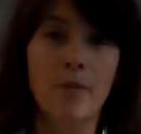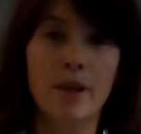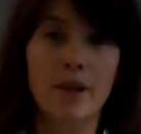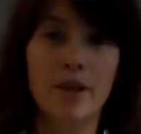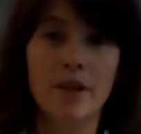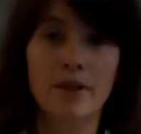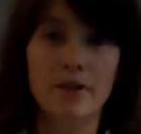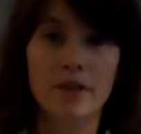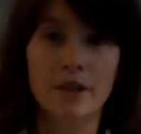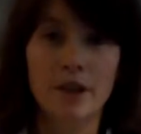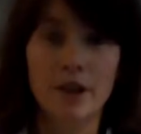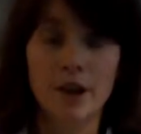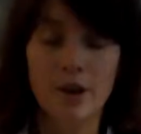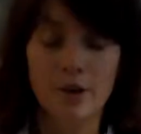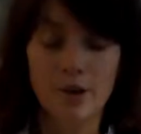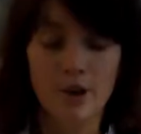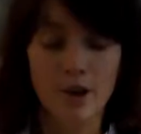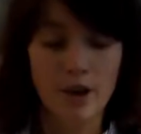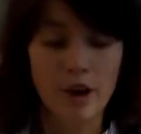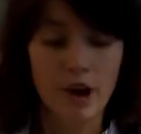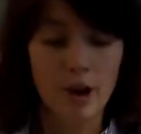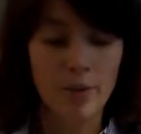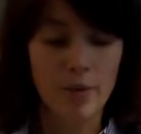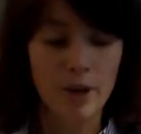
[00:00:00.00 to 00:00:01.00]
in the videos
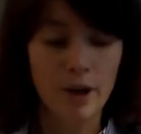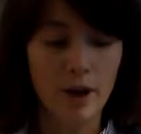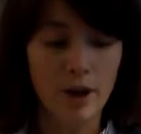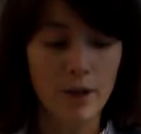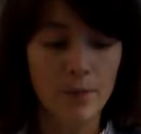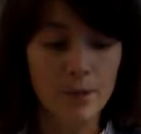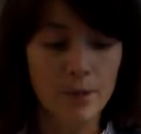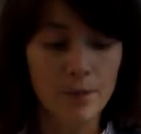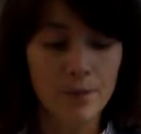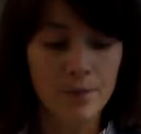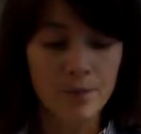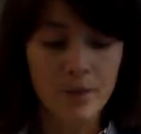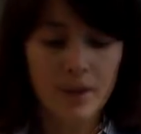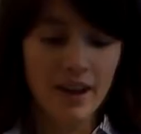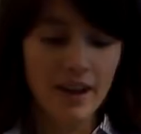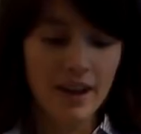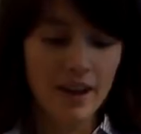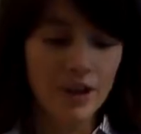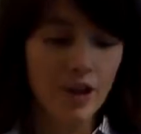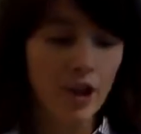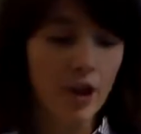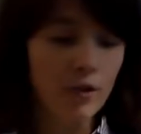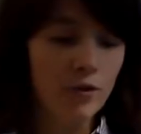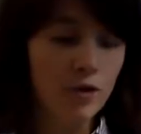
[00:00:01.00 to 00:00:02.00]
that are coming up.
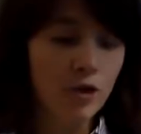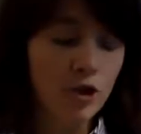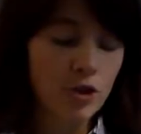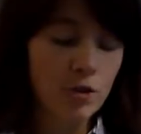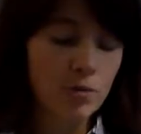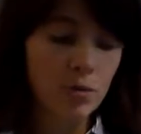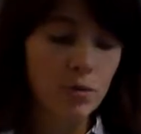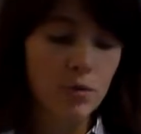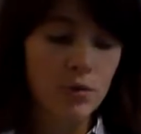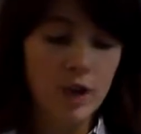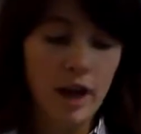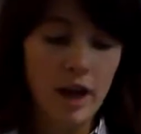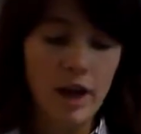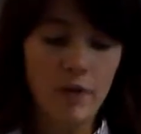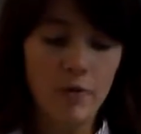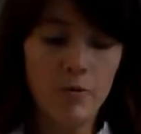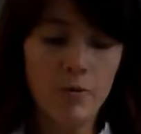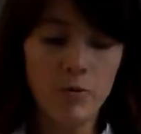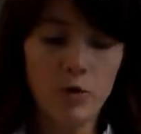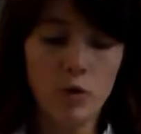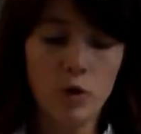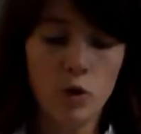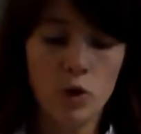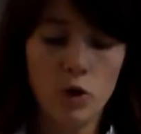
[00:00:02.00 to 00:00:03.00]
So I've just pulled out
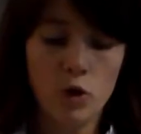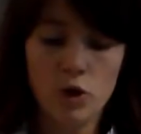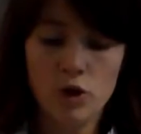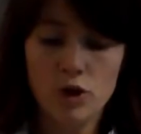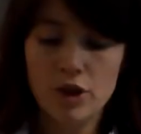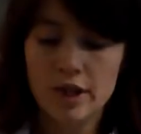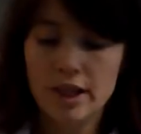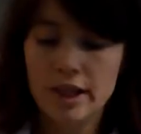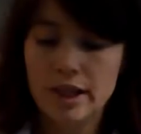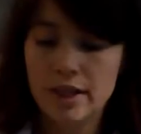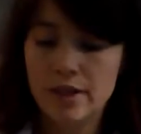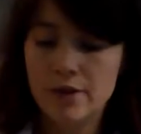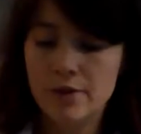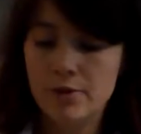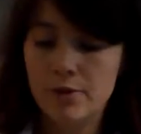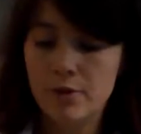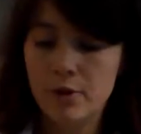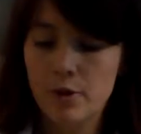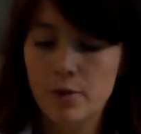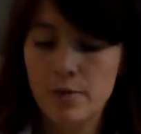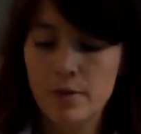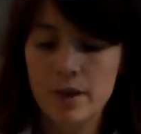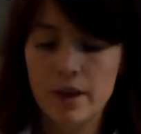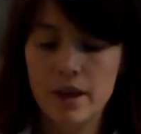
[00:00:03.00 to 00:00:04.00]
4 teas
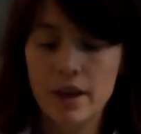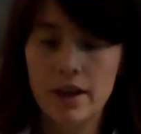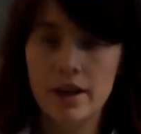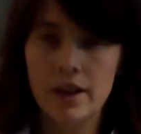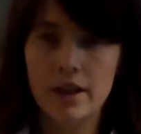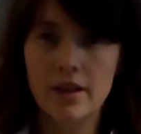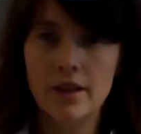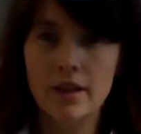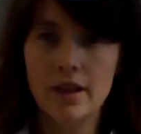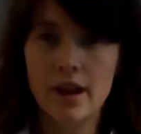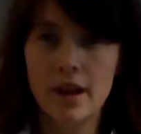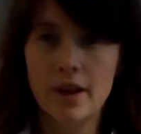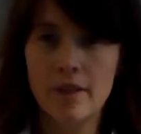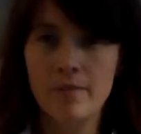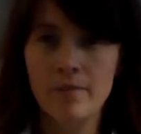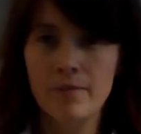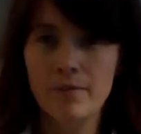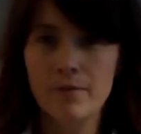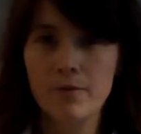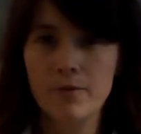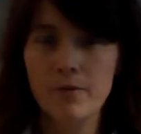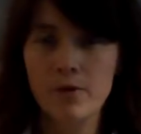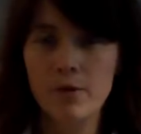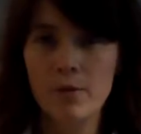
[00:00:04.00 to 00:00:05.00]
from
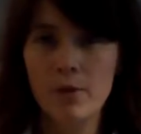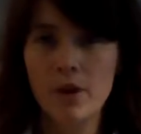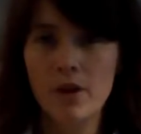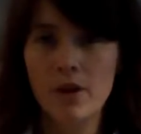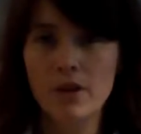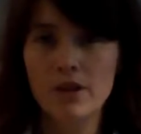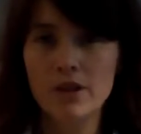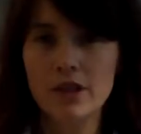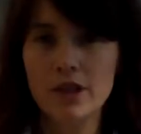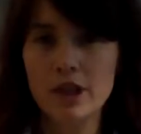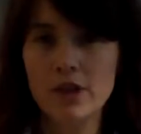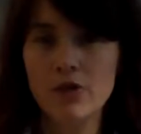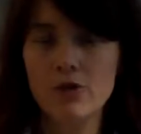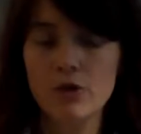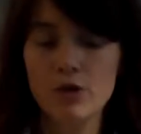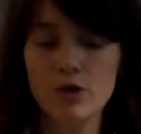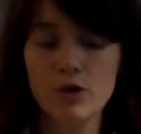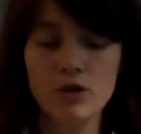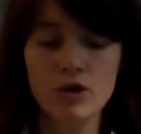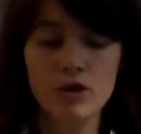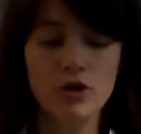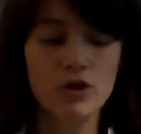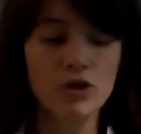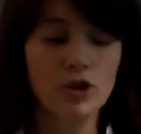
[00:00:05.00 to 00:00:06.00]
our tea
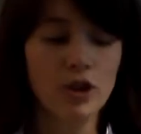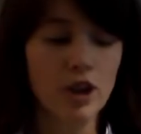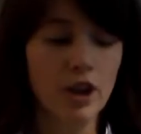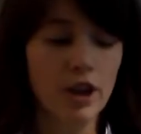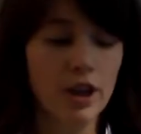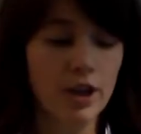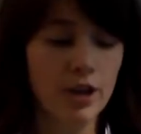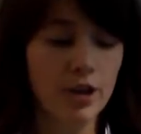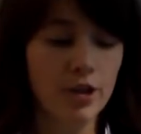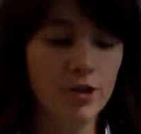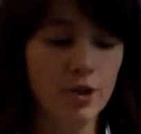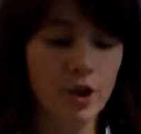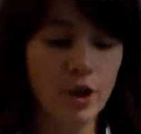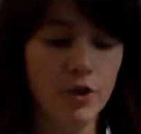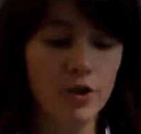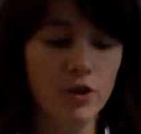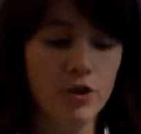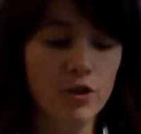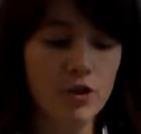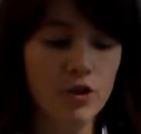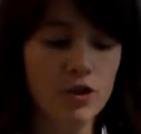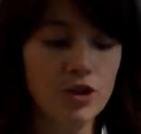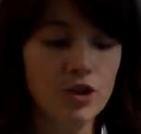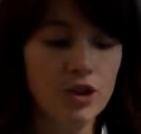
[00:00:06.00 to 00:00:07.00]
drawer just to kind of show
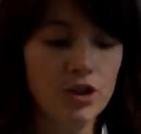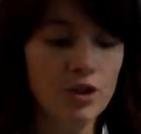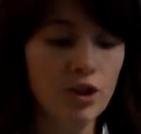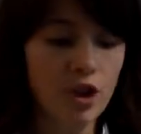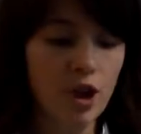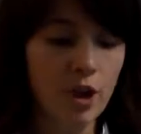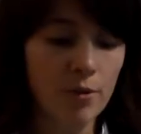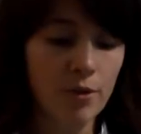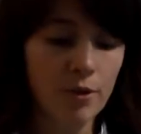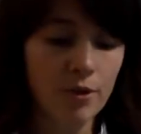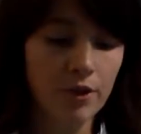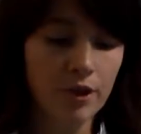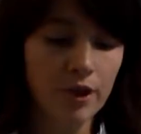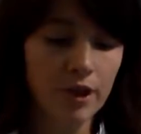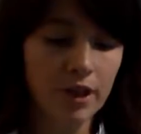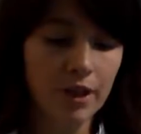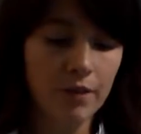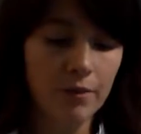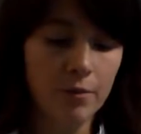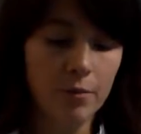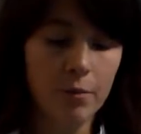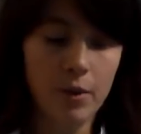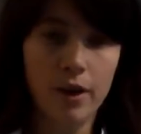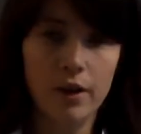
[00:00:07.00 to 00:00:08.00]
you, just in terms of the
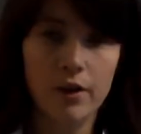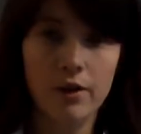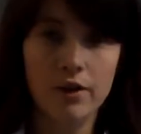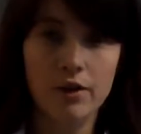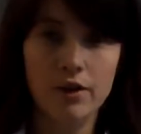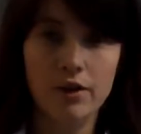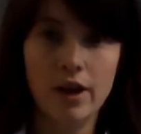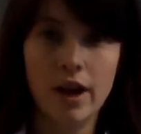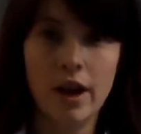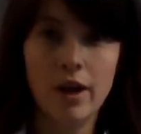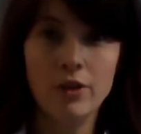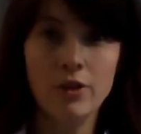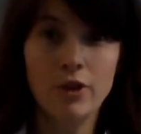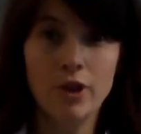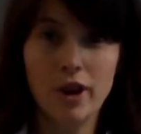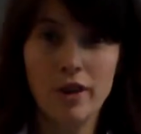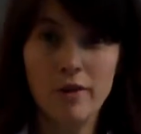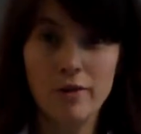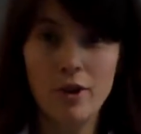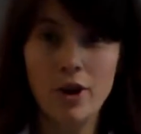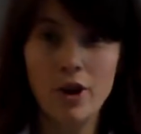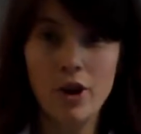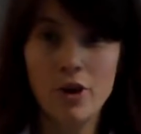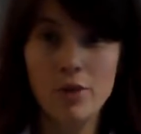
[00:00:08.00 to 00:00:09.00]
leaf appearance, how
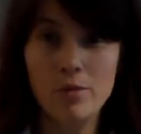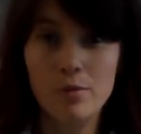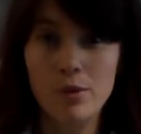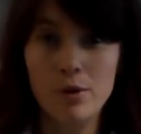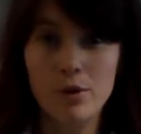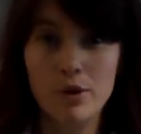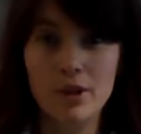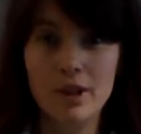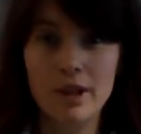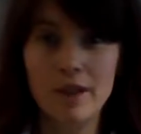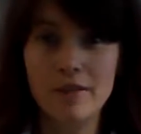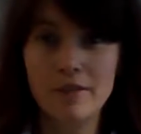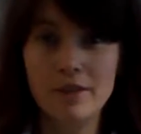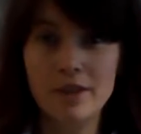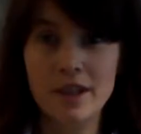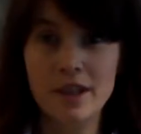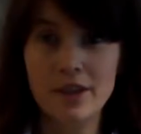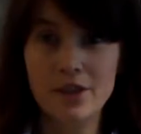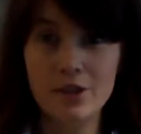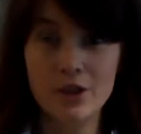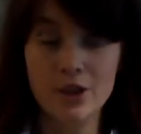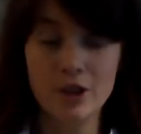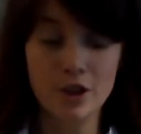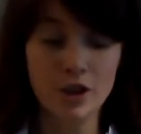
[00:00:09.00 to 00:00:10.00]
diverse pure leaf
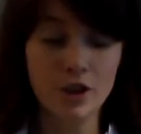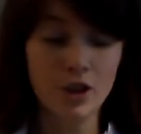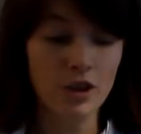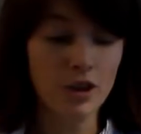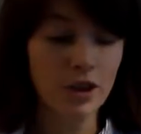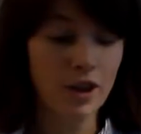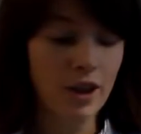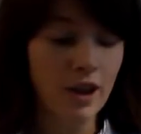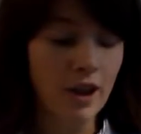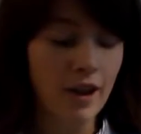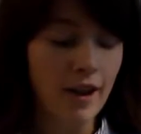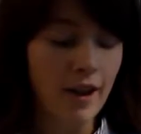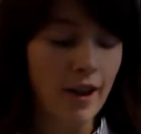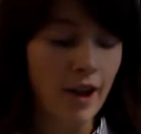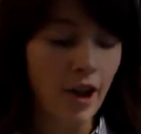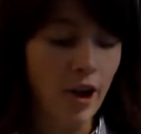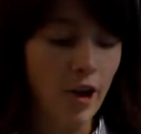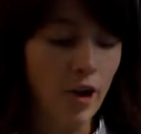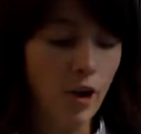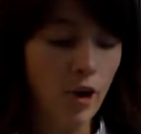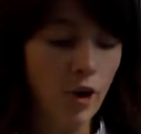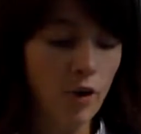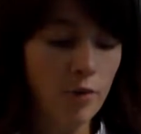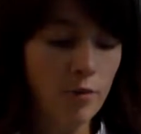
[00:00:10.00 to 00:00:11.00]
teas can look.
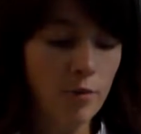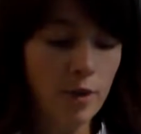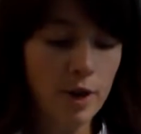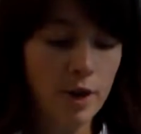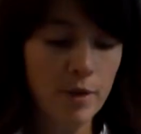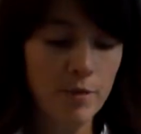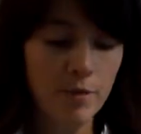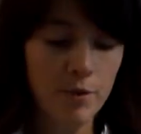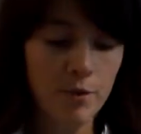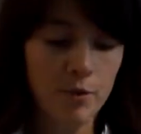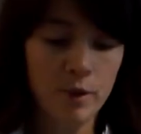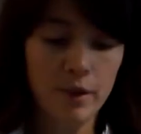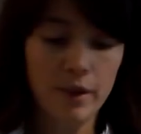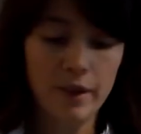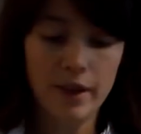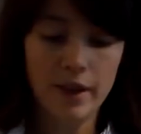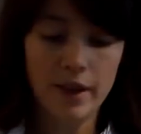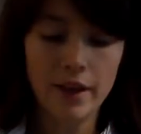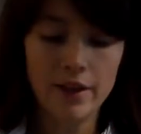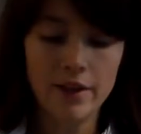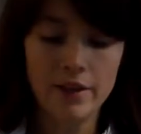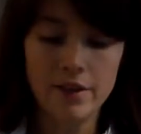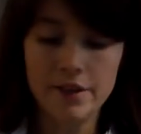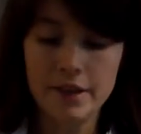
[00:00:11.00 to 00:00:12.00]
A lot of people, when
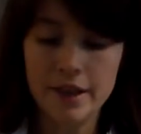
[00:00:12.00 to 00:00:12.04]
they